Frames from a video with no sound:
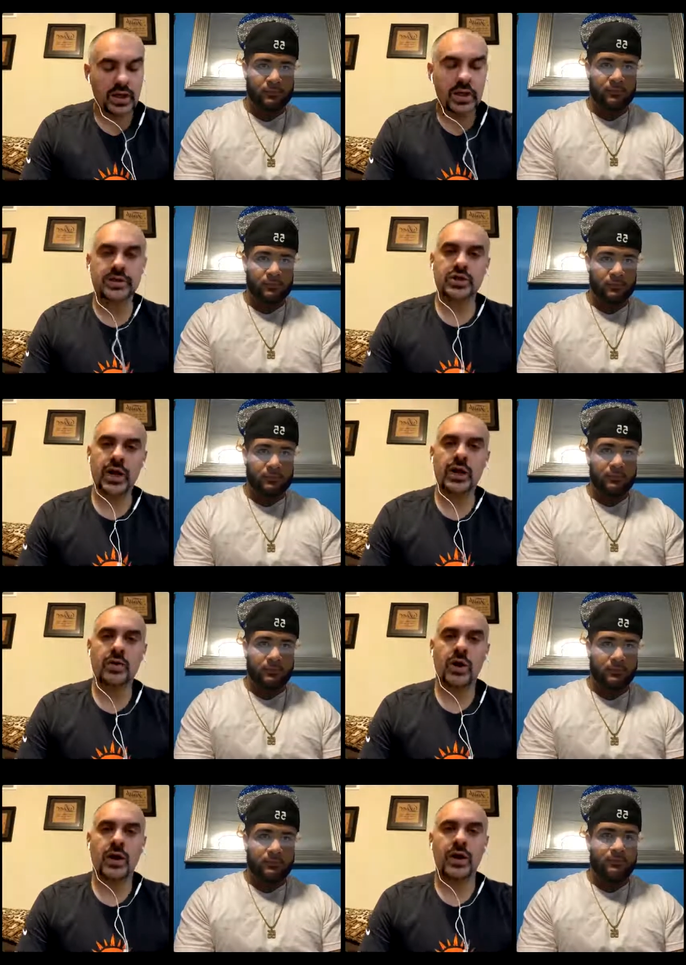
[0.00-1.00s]
Speaker 1: in
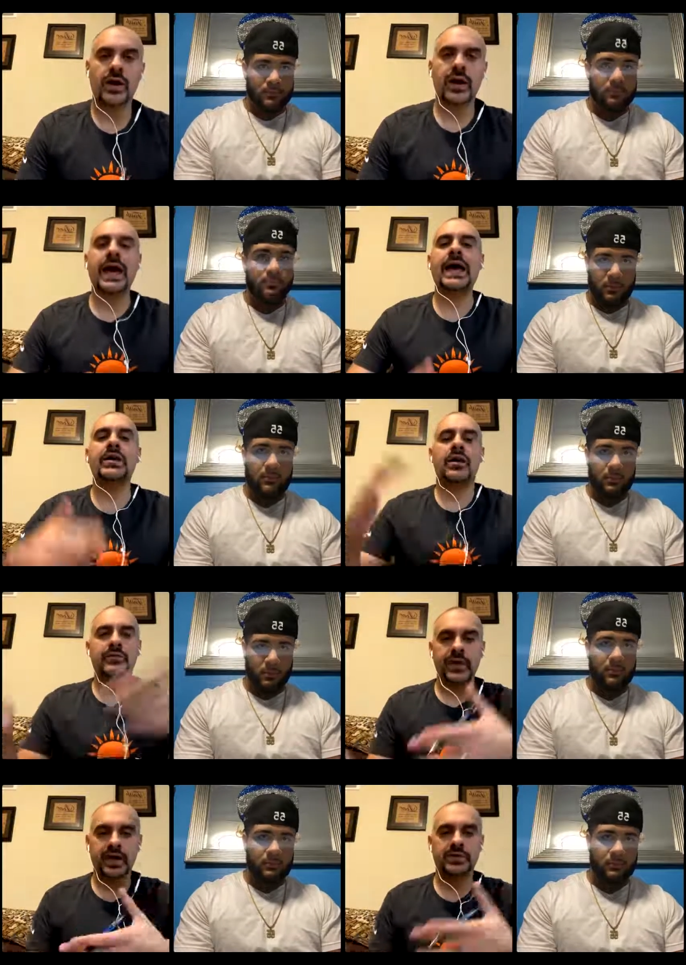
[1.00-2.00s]
January ahead of
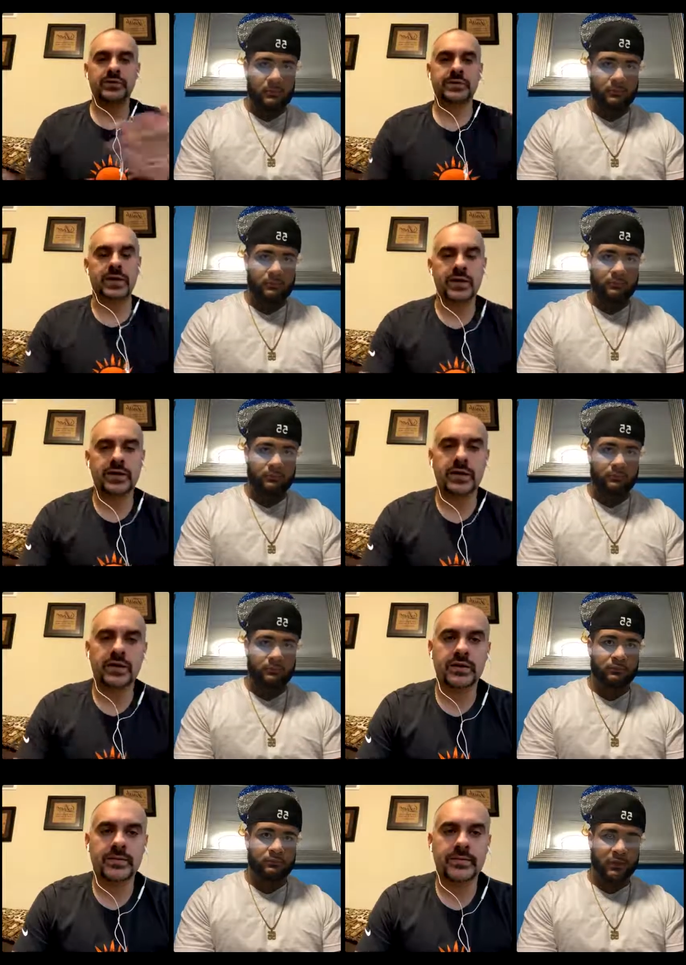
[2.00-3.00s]
National Signing Day.
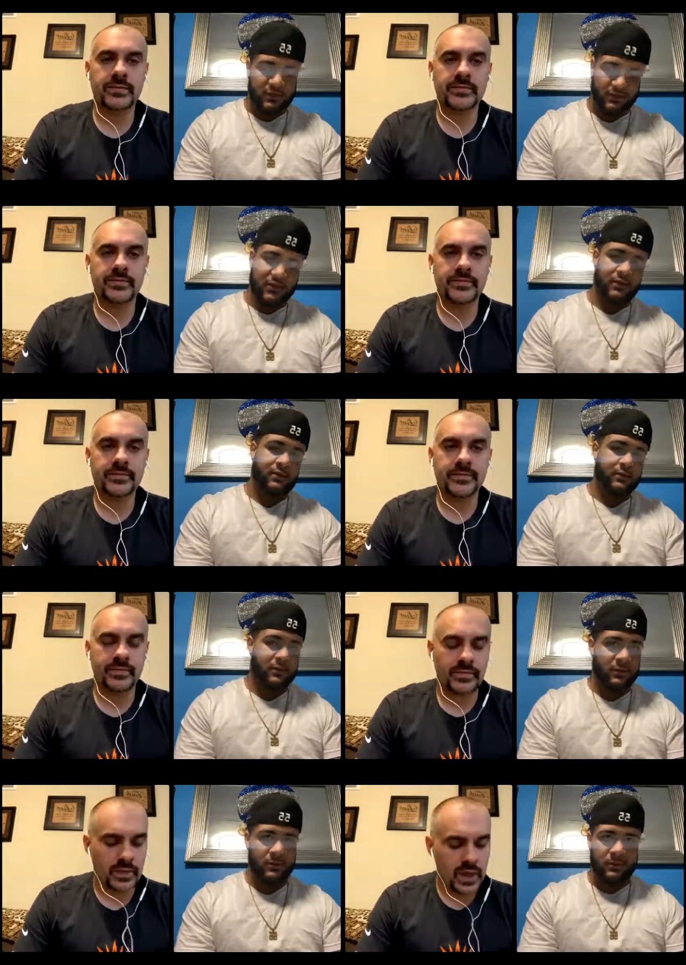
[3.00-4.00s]
Yes, sir.
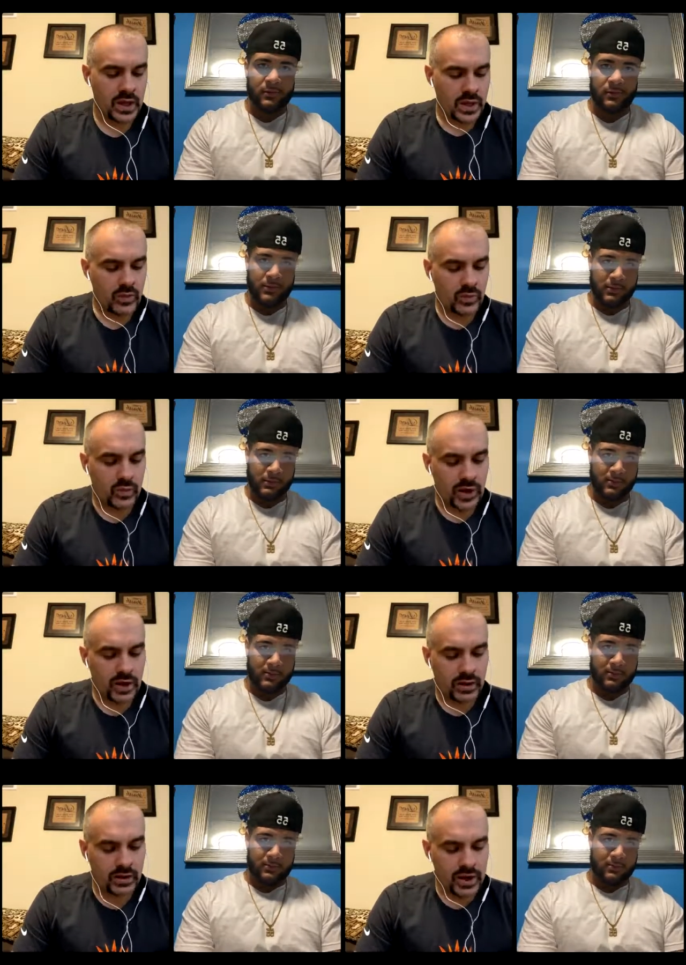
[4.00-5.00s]

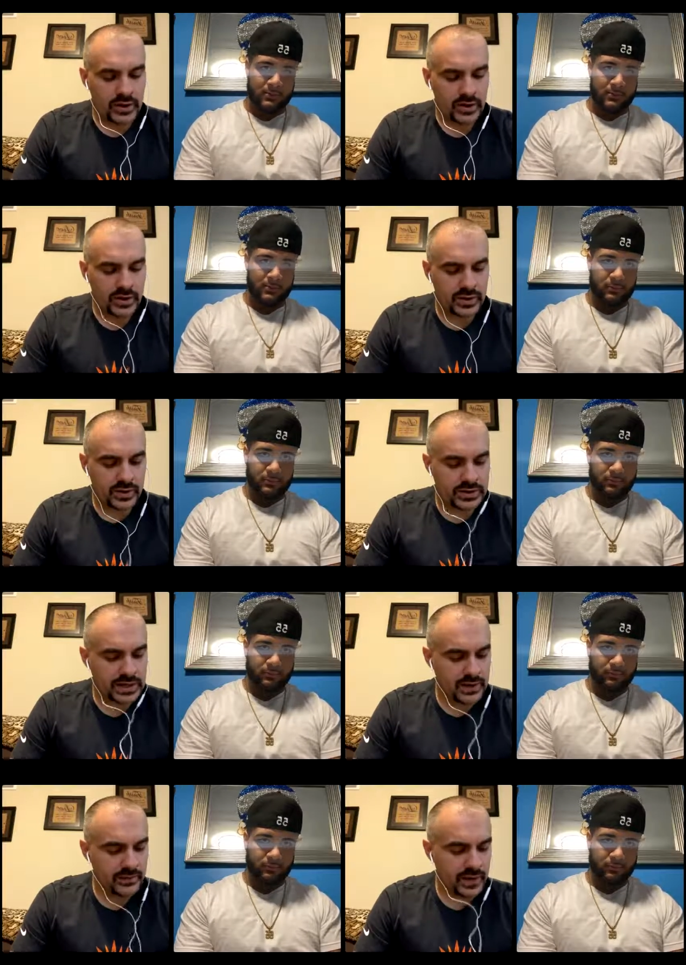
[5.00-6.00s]
Where I know the
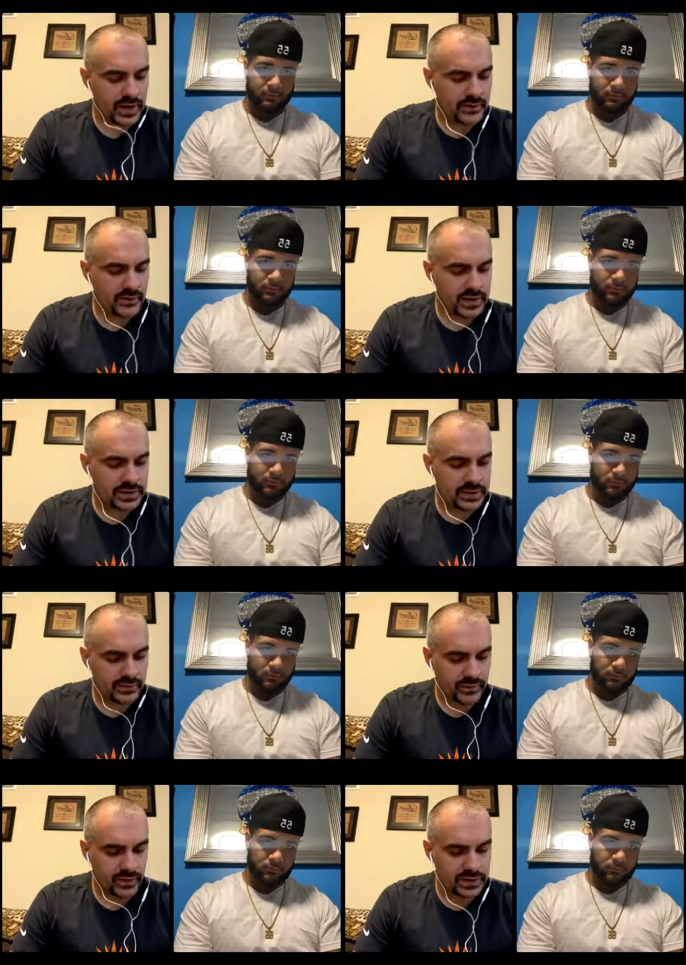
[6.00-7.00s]
top five isn't
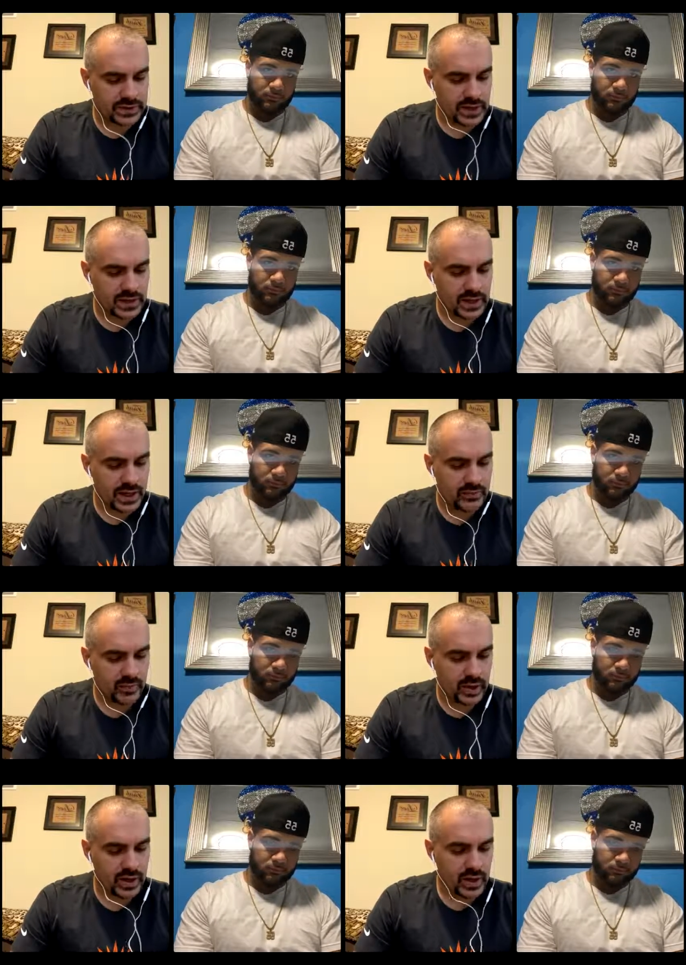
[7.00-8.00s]
fully done yet,
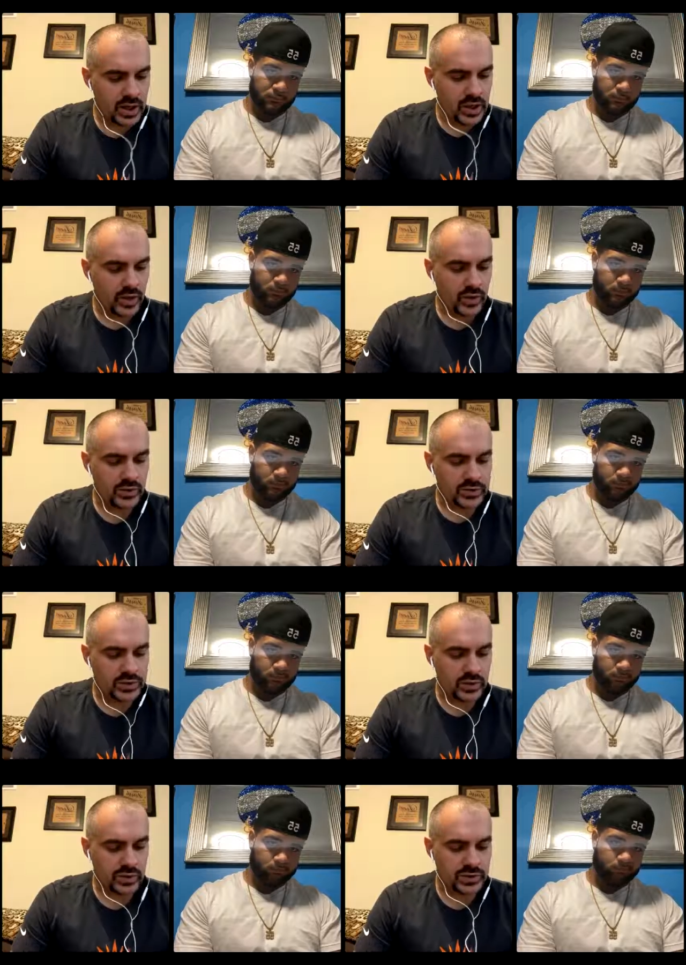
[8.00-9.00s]
but who are the
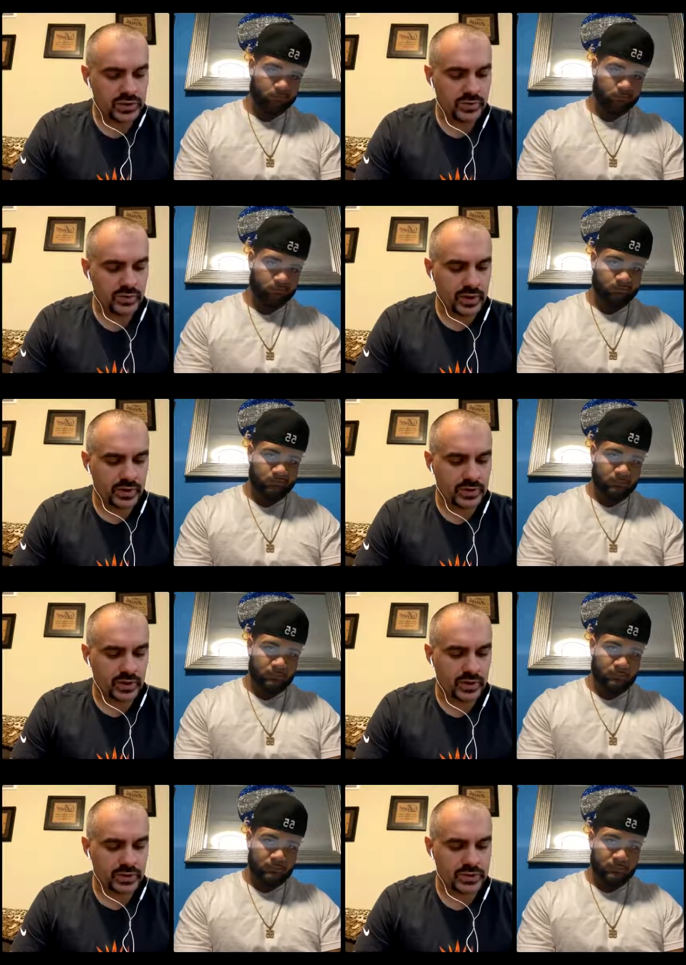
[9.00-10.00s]
schools that you've built the
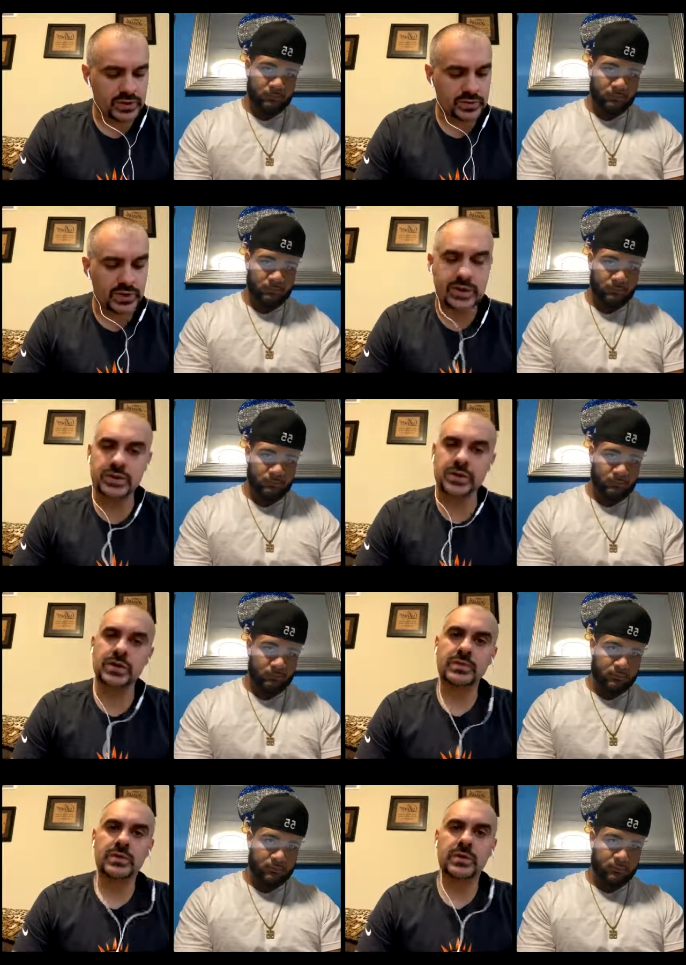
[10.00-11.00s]
closest
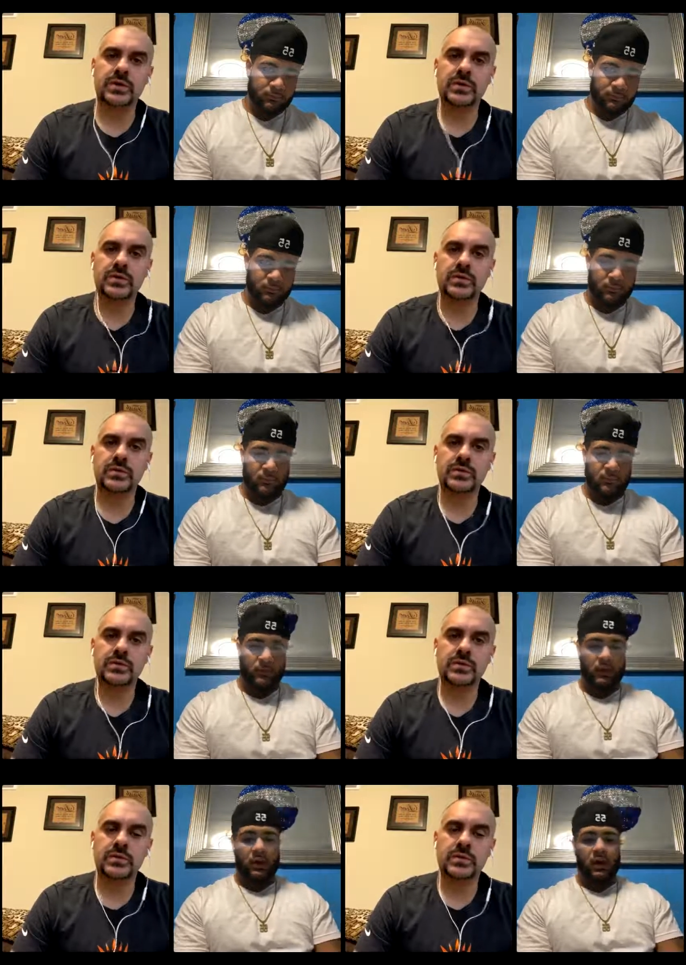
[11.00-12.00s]
relationships with?
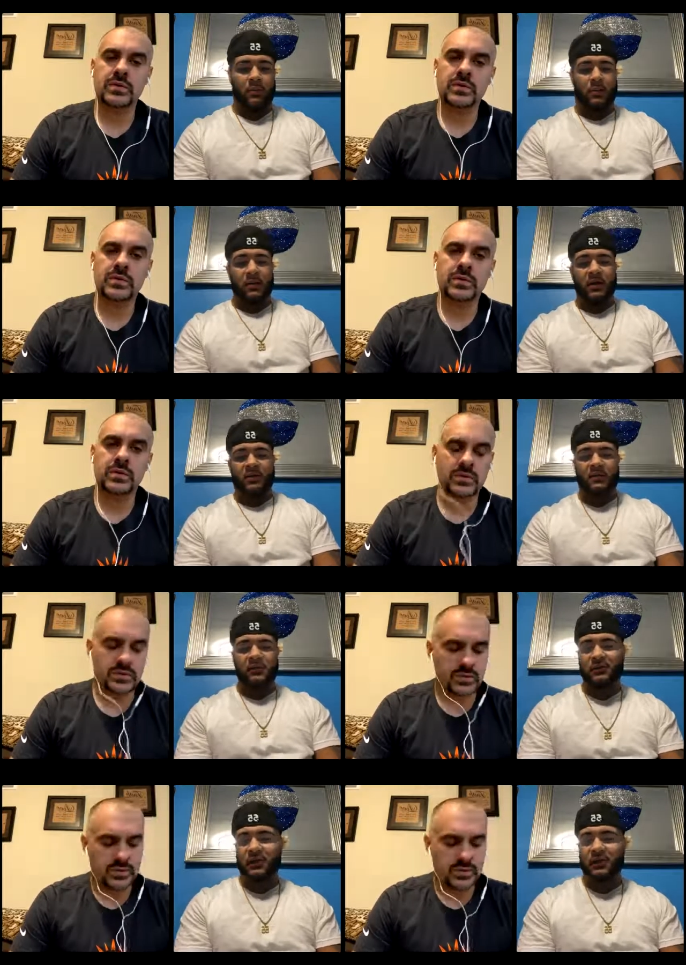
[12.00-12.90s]
Speaker 2: Um, I built huge